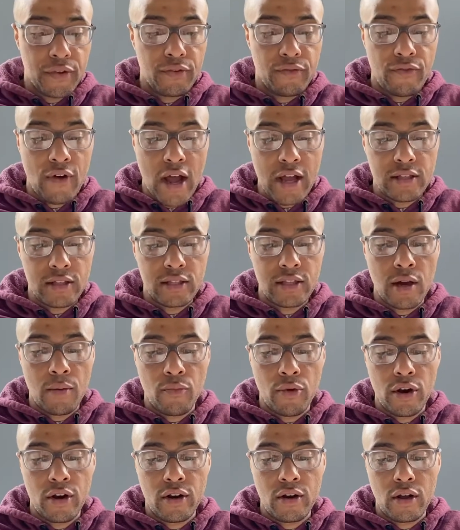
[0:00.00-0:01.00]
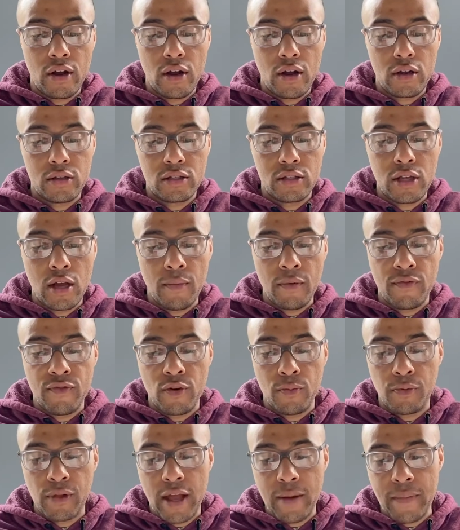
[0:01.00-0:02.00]
Find someone, some of
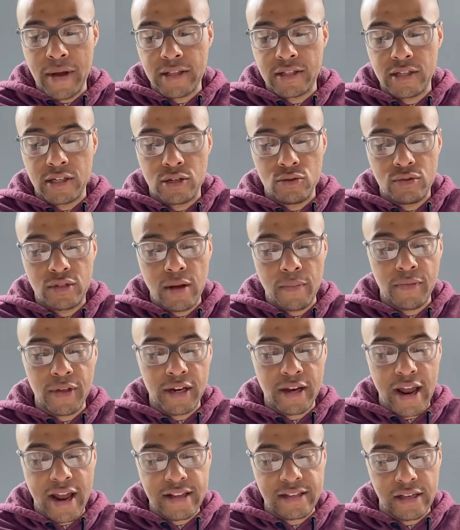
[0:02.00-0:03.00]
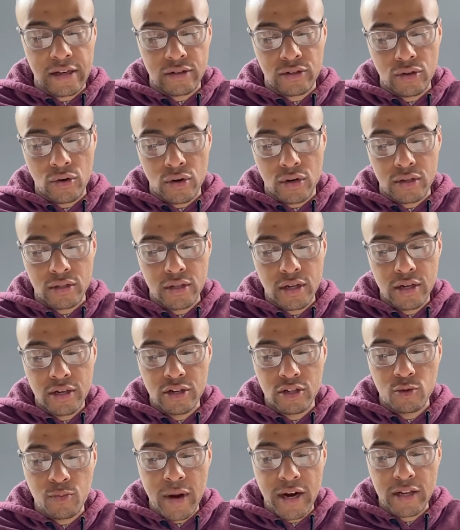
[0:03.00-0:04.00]
your playmates and do something nice outdoors.
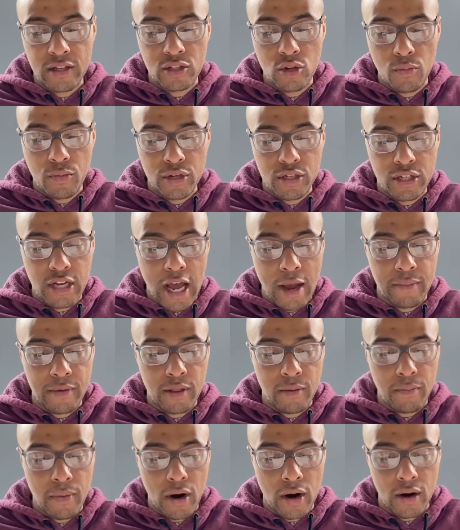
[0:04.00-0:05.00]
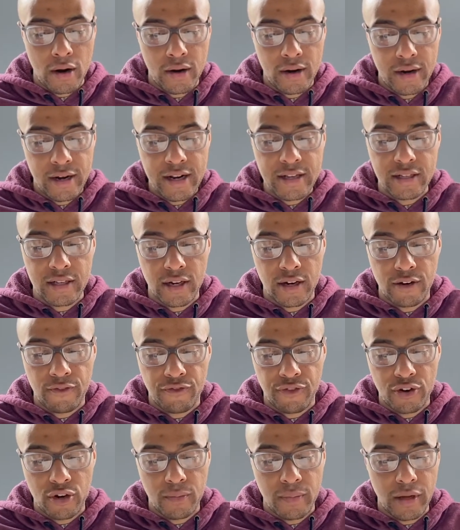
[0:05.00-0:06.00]
You're spending so much time in the barn, it isn't good
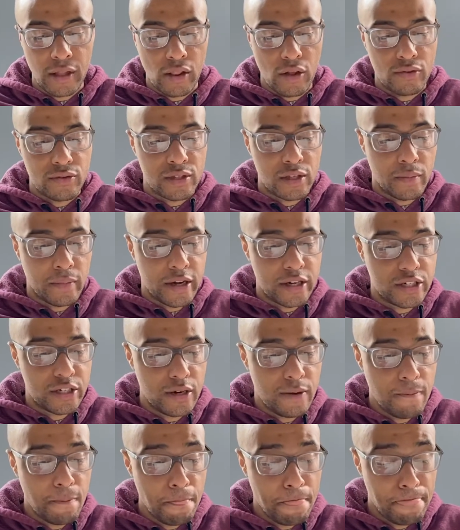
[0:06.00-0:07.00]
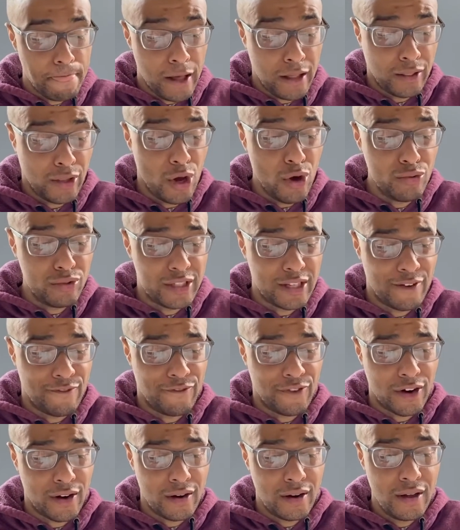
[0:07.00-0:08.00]
for you to be alone so much. Alone, said
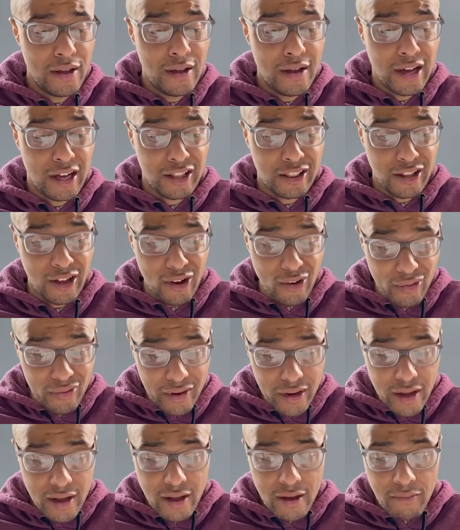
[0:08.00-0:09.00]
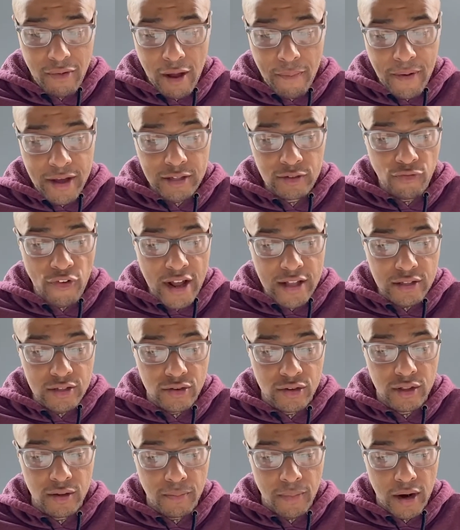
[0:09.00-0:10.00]
Fern. Alone? My best friends are
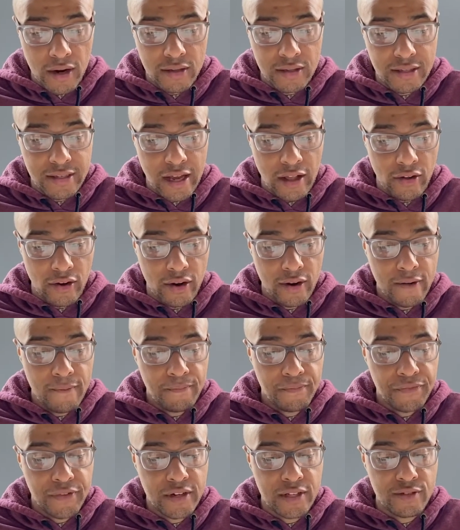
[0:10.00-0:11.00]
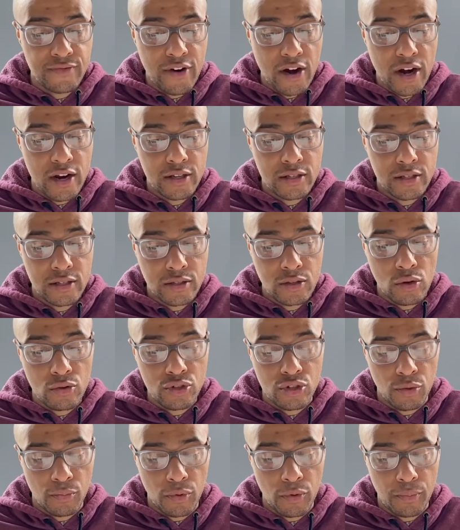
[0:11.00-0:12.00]
in the barn cellar. It is a very
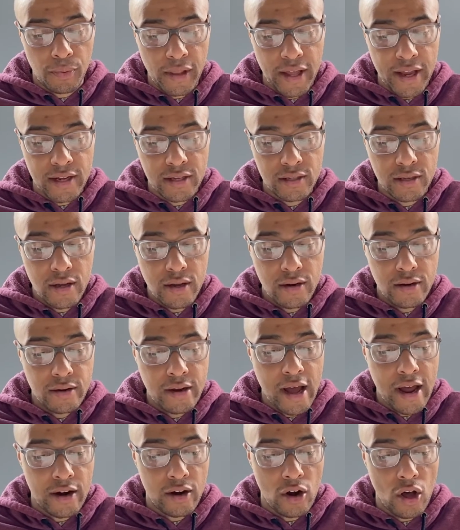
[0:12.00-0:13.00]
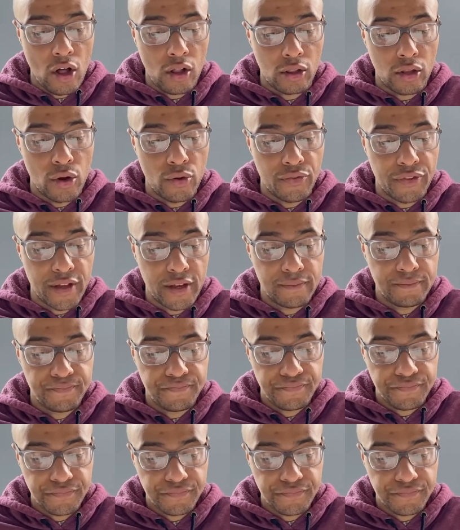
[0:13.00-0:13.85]
sociable place, not at all lonely.